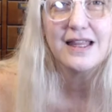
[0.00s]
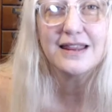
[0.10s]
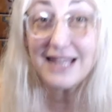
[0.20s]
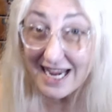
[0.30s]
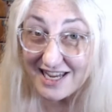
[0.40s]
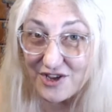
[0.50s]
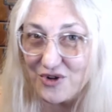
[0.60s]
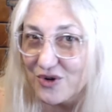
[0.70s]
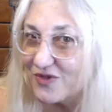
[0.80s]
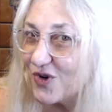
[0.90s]
Thank
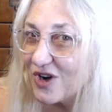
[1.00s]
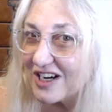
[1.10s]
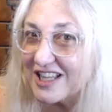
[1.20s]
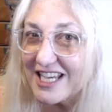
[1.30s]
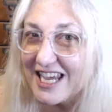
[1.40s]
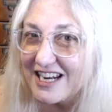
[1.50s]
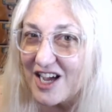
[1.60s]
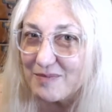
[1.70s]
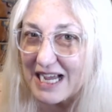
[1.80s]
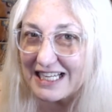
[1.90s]
you for clicking
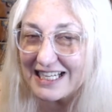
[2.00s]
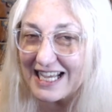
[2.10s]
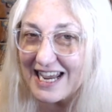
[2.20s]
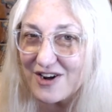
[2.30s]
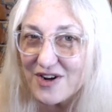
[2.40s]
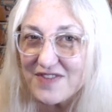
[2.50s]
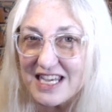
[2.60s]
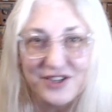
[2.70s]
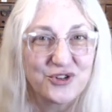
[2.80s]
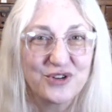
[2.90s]
on my little acre of the
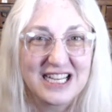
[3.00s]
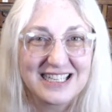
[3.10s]
internet